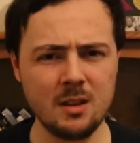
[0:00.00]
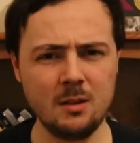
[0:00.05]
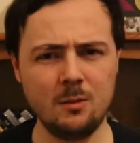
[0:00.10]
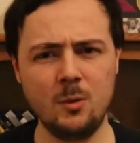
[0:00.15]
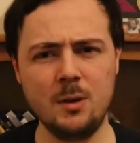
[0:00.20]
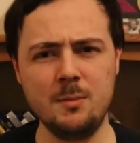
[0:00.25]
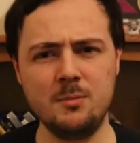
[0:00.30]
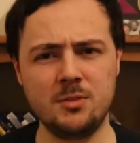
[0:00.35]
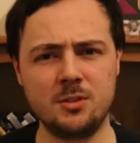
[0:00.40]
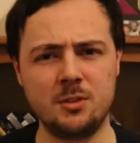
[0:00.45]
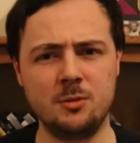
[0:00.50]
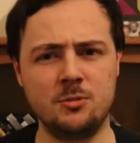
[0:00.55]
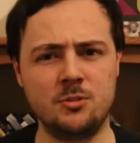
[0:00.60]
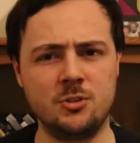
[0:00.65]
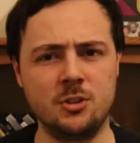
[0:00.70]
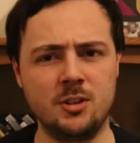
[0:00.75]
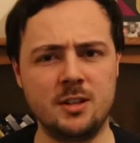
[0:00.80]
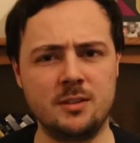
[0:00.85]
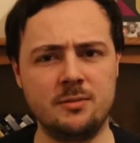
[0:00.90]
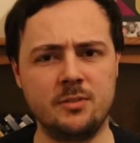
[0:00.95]
whimsical,
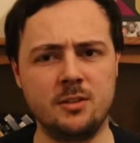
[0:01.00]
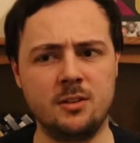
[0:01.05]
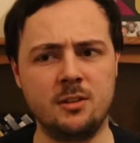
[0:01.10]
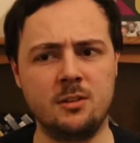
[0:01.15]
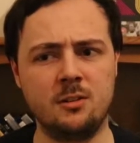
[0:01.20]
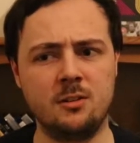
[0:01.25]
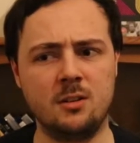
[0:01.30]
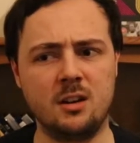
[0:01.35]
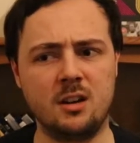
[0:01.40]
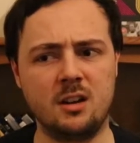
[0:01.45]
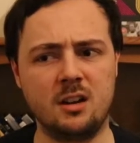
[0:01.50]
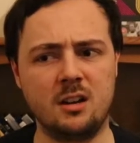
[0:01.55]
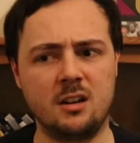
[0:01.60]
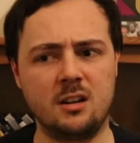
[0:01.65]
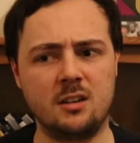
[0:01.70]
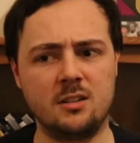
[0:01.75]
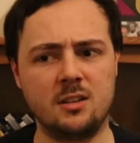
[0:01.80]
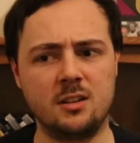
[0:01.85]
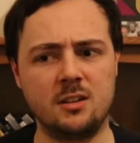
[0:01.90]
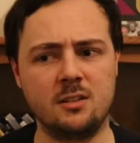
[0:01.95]
jolly feel,
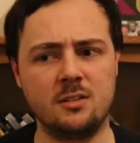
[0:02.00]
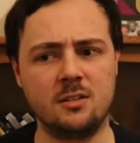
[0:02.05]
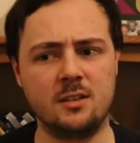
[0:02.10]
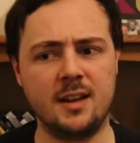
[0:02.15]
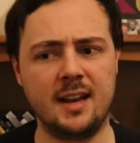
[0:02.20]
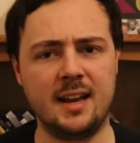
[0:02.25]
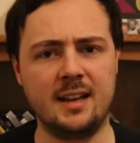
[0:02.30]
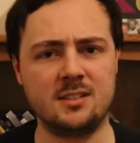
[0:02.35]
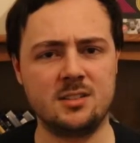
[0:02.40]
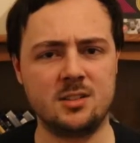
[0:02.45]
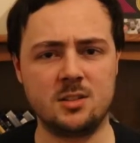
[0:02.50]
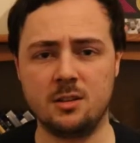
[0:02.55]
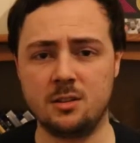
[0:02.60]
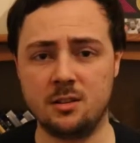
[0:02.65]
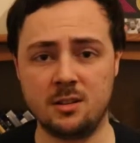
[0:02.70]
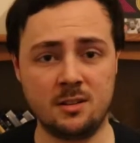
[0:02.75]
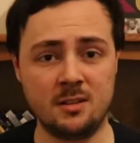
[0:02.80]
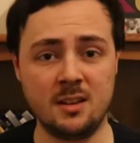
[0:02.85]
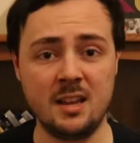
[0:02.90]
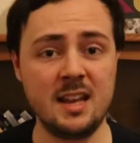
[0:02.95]
you know, that it has
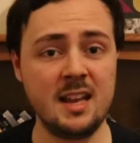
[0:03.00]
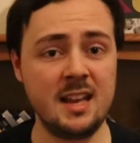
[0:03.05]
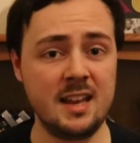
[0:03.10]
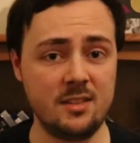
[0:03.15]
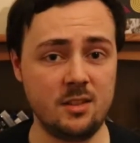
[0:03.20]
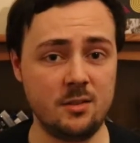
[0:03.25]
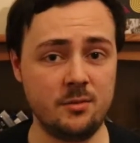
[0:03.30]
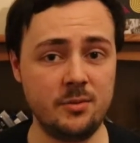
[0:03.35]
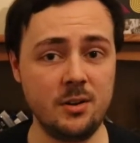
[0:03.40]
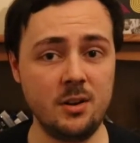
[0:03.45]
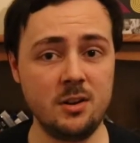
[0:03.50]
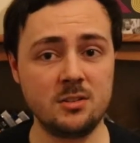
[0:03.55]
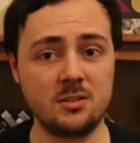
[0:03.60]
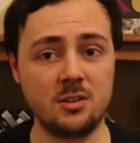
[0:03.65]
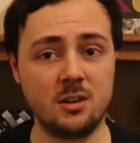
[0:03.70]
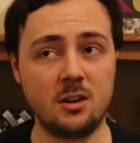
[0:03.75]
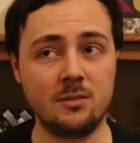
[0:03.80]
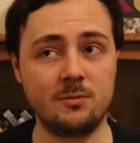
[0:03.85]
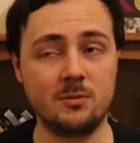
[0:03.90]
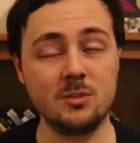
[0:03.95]
certainly in the first
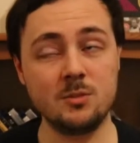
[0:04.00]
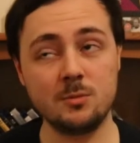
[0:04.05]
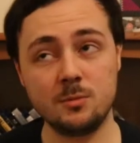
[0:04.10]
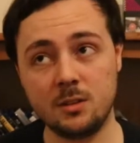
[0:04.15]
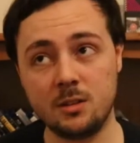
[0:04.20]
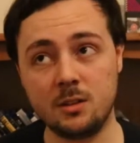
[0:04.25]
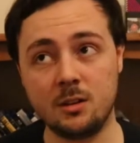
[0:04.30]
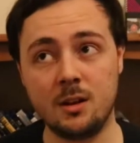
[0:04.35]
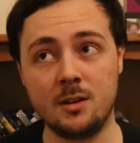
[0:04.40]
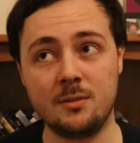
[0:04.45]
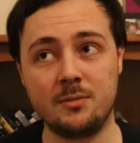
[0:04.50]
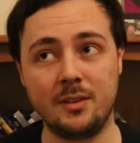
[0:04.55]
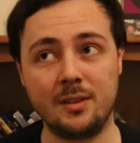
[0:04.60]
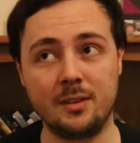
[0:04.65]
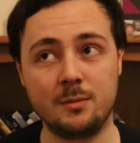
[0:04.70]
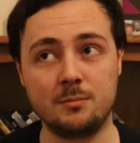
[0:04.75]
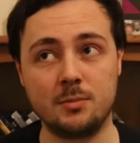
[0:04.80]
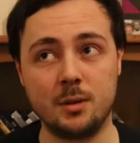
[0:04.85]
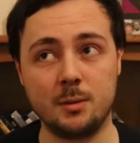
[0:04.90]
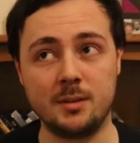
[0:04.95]
half, which, you know, I
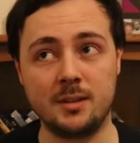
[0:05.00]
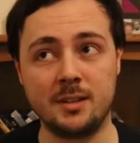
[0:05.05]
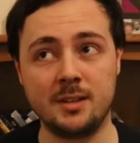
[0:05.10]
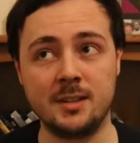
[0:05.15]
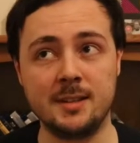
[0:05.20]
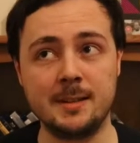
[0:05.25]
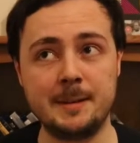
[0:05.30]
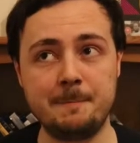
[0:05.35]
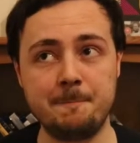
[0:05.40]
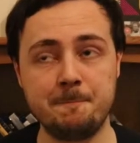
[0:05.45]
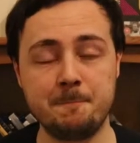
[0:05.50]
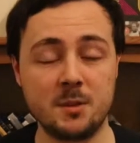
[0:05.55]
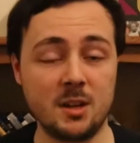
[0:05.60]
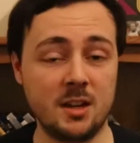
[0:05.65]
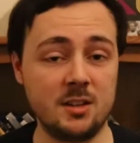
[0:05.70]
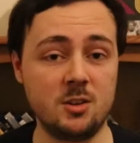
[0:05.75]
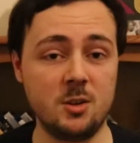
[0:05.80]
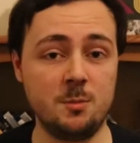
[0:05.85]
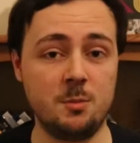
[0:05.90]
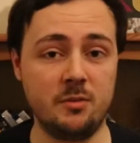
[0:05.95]
think probably
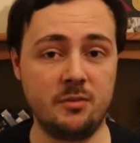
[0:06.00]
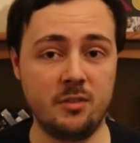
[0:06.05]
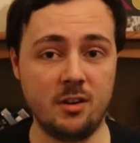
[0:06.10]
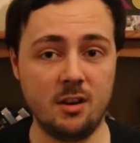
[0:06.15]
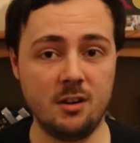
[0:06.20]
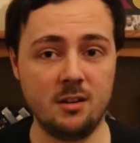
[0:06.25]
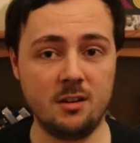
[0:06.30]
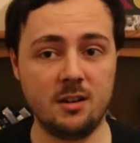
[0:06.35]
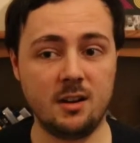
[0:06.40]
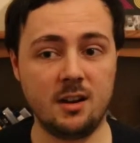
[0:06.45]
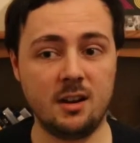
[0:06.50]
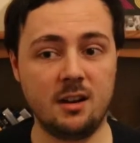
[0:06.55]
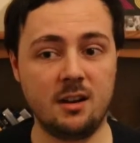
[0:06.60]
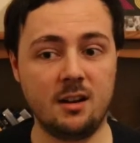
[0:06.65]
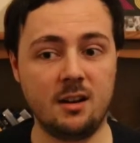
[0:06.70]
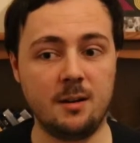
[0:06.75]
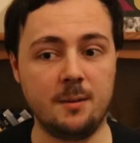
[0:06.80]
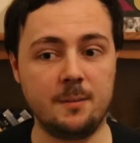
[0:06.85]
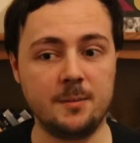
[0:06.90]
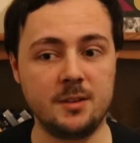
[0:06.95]
I do prefer,
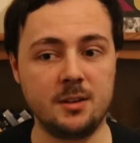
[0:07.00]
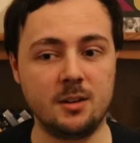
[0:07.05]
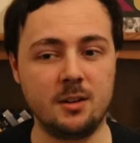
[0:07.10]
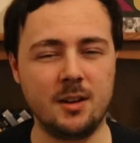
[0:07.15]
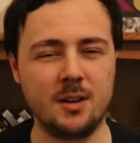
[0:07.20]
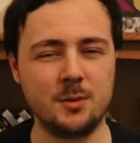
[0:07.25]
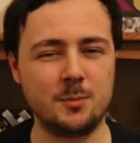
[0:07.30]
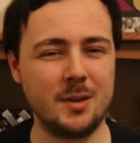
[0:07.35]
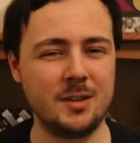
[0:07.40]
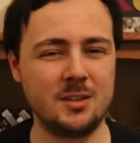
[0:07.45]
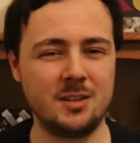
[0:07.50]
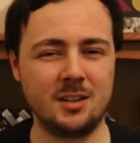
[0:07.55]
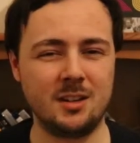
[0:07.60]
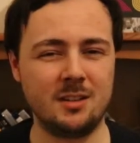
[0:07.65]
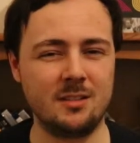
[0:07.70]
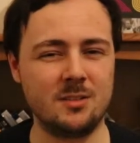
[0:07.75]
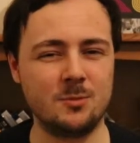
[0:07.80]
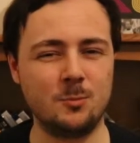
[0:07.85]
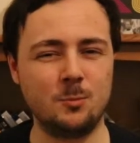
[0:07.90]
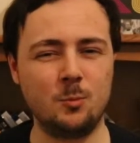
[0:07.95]
you know, it's
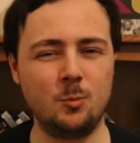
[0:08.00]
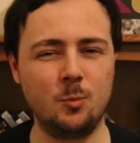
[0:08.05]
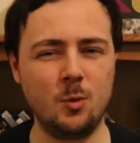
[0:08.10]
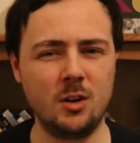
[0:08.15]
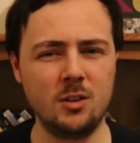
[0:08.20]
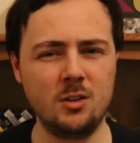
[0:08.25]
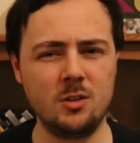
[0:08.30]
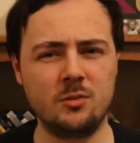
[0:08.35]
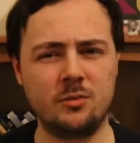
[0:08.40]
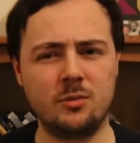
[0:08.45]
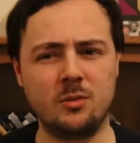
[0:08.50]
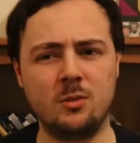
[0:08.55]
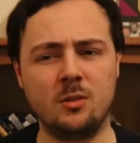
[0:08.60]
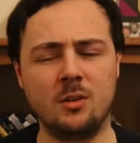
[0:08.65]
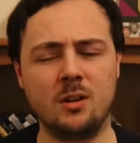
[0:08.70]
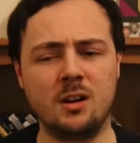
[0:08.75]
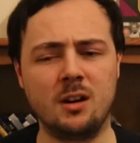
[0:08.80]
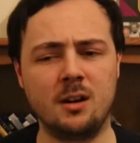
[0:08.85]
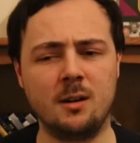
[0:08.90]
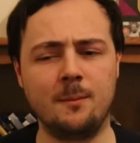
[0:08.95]
basically this
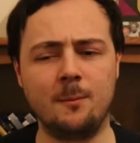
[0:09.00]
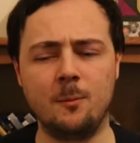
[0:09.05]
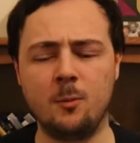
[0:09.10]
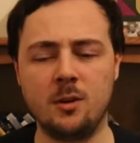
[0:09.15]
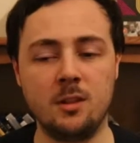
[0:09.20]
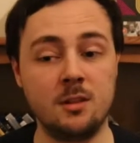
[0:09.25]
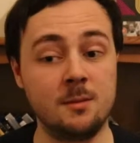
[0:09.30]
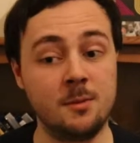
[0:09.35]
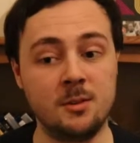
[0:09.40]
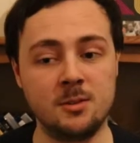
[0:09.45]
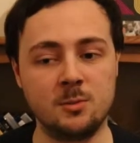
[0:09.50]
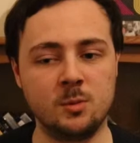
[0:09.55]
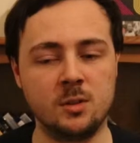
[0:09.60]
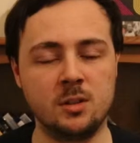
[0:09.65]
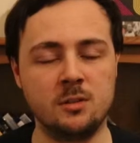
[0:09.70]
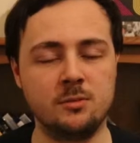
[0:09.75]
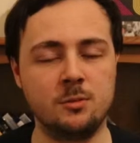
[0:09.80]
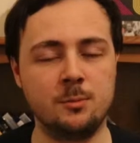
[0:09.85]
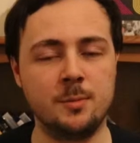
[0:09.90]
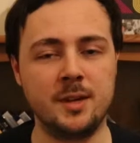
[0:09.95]
wonderful, one of the most
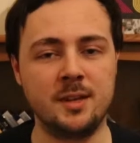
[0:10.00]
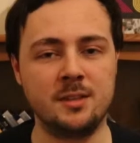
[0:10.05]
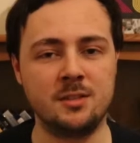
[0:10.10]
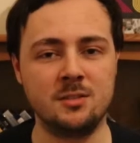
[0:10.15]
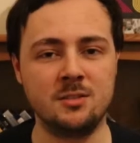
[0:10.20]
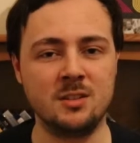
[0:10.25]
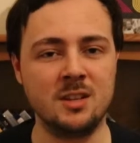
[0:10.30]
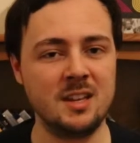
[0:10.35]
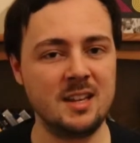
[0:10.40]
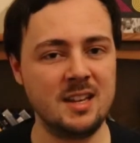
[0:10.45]
wonderful pieces